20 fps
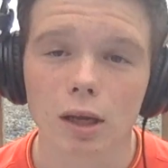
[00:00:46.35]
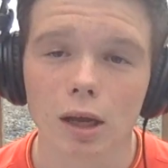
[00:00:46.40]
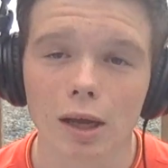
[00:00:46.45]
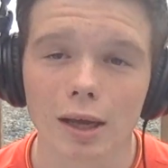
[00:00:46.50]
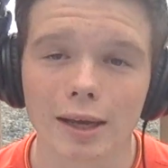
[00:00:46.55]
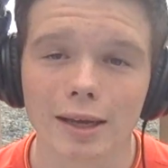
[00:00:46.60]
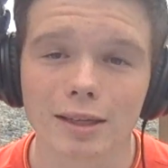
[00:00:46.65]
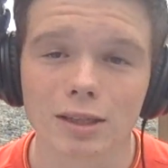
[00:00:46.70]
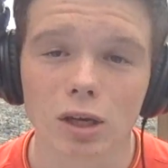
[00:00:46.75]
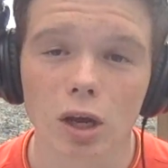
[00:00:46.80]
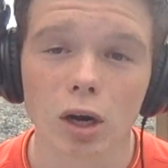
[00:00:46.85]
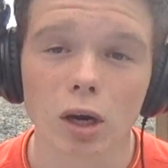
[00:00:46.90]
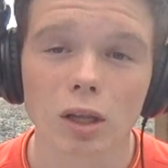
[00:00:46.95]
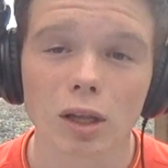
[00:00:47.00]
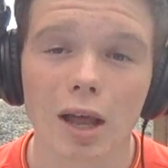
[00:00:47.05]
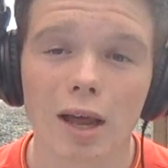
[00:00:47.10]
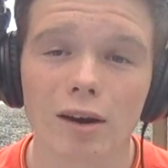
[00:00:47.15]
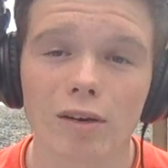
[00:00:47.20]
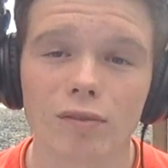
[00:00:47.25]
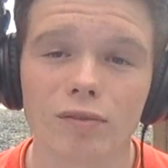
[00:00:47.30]
It's on a
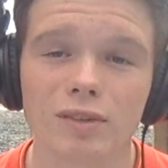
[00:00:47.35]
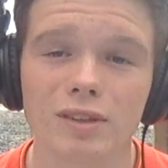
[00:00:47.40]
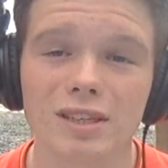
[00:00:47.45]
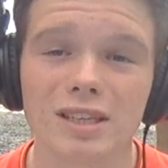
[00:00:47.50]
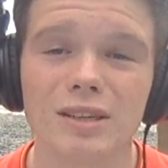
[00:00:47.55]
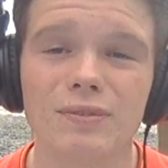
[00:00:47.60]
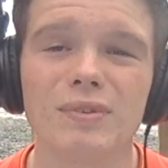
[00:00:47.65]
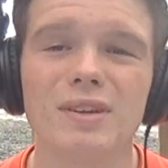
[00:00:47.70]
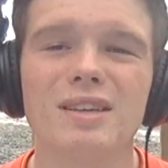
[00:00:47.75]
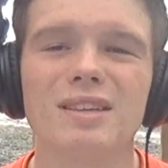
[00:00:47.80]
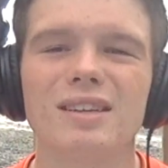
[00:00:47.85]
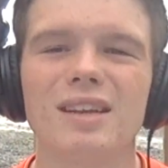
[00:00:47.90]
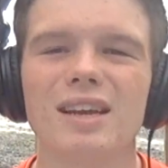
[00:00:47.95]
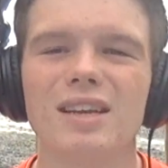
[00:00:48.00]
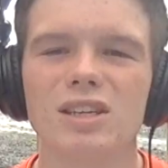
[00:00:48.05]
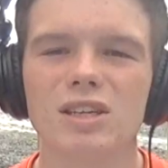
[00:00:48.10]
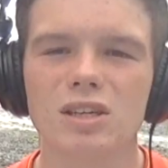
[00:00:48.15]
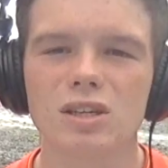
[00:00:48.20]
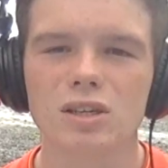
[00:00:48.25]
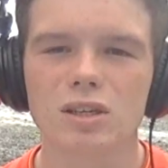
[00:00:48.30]
lot of TV
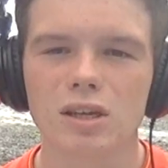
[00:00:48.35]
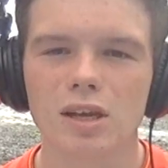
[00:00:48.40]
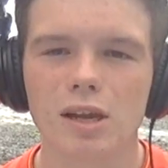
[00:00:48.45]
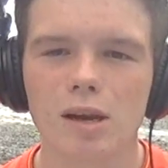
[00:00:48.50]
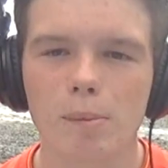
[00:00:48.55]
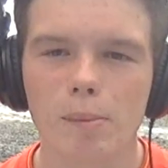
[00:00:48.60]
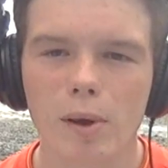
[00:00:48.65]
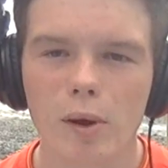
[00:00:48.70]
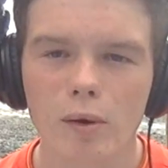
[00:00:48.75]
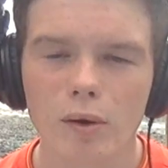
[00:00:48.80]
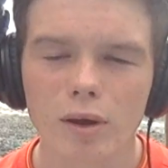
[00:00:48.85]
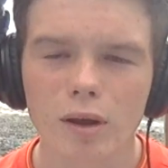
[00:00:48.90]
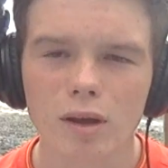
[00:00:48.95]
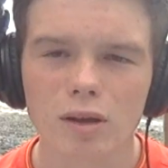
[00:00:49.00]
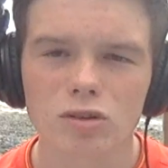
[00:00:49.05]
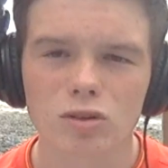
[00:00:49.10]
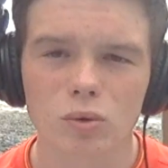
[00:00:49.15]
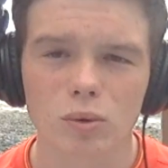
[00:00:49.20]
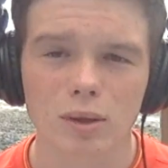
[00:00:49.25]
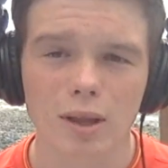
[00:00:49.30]
stations in
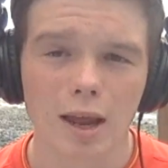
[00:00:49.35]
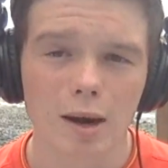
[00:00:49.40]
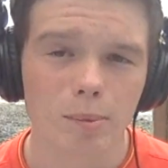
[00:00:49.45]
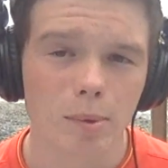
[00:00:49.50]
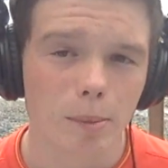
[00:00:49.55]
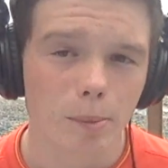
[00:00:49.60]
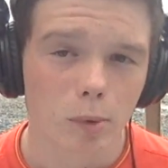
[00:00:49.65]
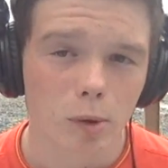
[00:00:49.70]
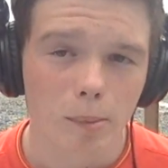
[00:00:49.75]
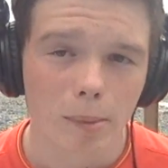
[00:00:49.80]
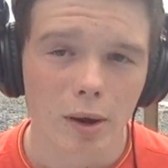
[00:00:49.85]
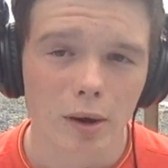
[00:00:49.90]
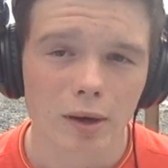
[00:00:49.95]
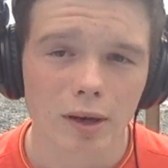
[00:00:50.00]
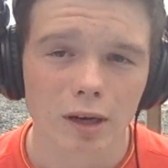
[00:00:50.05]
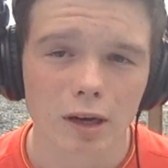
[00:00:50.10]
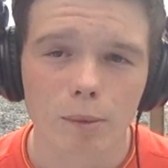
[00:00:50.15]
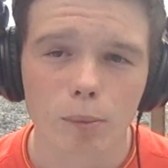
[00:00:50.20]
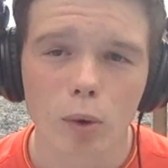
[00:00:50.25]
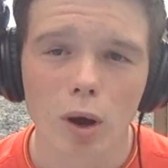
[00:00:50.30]
America, so a lot of people in America
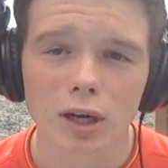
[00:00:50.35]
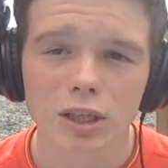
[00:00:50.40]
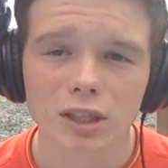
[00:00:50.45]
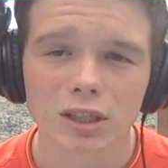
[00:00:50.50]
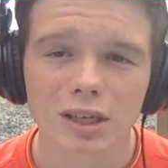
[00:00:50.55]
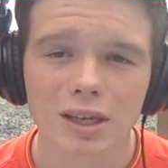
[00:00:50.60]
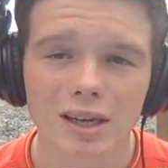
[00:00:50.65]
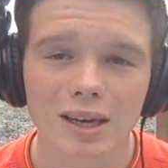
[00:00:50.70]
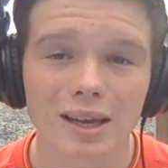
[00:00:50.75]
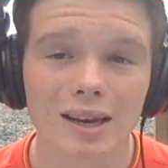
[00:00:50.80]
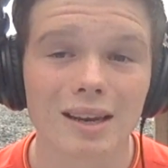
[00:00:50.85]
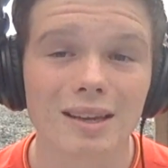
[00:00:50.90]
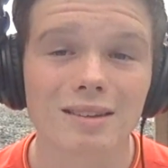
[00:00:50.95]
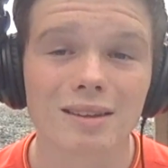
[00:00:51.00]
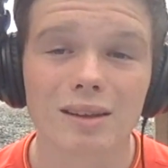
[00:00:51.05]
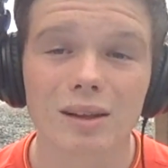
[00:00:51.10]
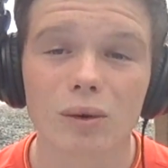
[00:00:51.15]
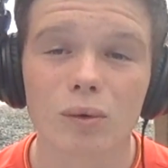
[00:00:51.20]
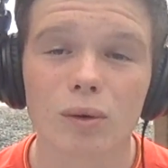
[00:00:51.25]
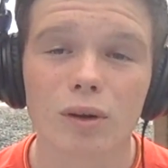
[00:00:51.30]
end up watching it. It
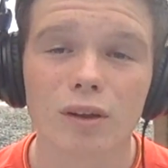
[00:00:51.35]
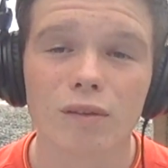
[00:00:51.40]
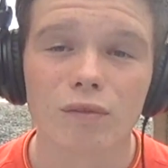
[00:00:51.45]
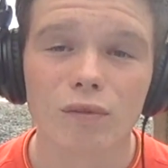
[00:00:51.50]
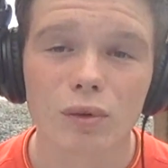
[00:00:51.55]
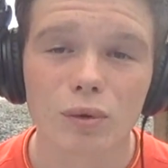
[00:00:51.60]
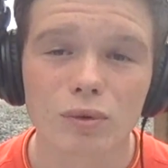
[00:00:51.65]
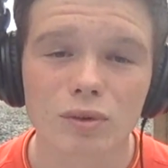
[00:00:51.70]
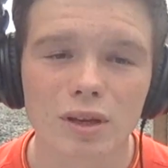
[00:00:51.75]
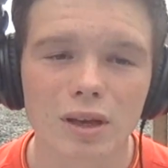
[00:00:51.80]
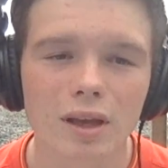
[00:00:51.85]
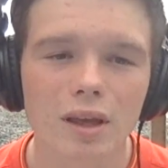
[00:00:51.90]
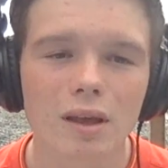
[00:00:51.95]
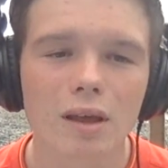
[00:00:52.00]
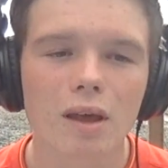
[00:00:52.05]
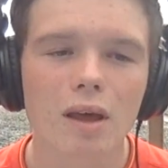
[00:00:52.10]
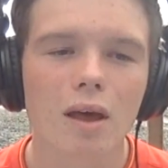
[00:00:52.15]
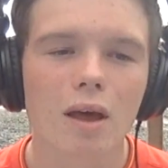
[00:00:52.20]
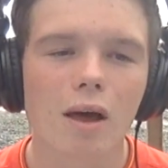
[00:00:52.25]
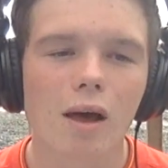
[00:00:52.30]
is a little confusing.
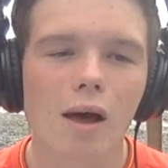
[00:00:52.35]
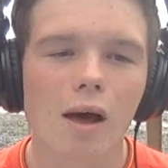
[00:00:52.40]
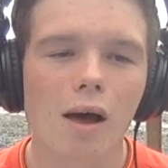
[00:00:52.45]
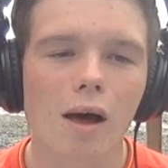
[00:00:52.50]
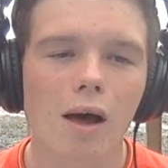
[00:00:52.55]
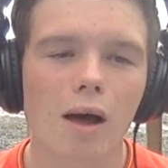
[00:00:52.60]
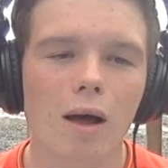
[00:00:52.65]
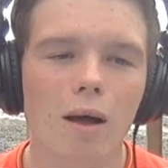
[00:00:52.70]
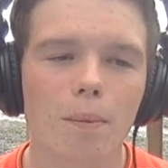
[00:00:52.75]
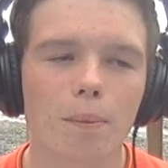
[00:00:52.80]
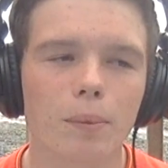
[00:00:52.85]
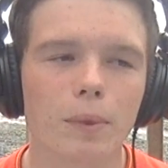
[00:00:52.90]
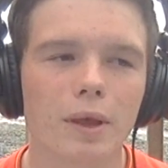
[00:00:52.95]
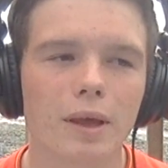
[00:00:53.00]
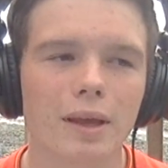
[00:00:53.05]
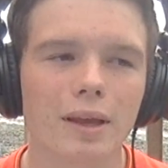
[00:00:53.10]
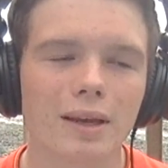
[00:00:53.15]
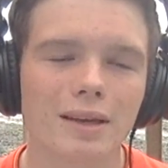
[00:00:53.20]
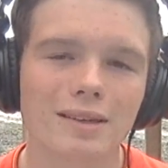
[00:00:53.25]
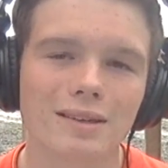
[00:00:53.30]

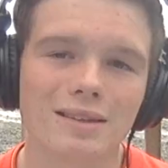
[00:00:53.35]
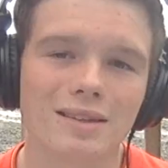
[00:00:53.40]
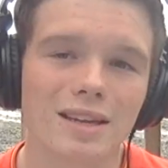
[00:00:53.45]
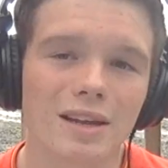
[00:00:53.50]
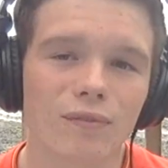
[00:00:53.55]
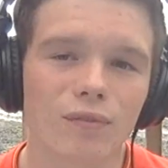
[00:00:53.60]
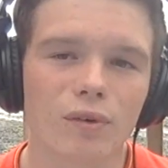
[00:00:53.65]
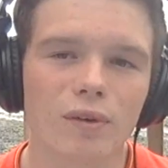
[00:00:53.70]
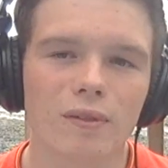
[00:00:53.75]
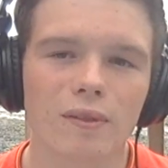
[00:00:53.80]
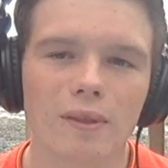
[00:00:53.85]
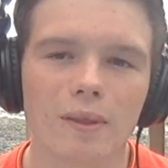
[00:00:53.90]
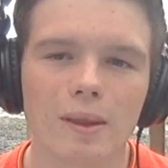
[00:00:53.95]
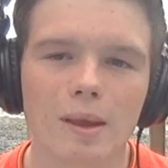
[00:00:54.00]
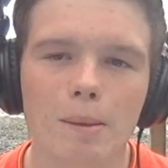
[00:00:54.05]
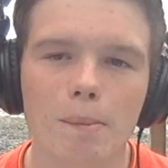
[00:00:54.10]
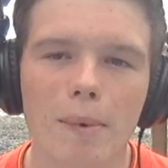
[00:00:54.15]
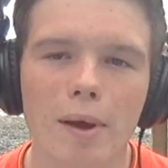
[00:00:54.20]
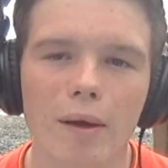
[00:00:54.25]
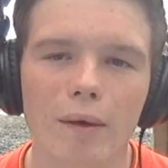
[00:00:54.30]
It is different than
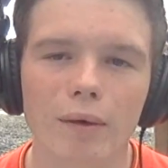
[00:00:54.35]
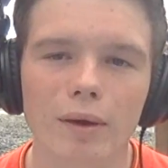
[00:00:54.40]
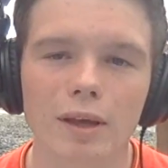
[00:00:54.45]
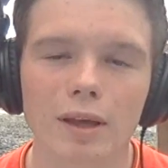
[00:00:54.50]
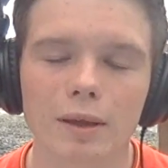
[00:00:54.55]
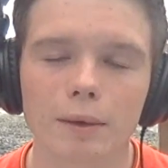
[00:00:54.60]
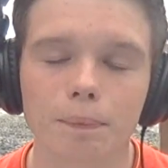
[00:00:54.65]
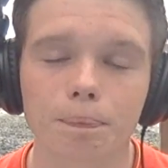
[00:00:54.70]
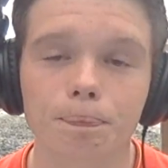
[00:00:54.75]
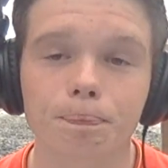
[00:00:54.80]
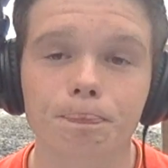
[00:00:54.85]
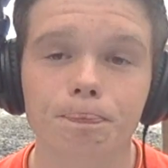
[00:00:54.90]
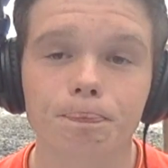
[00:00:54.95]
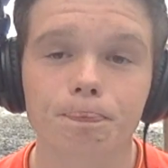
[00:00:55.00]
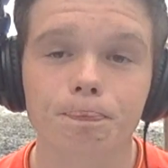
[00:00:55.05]
the American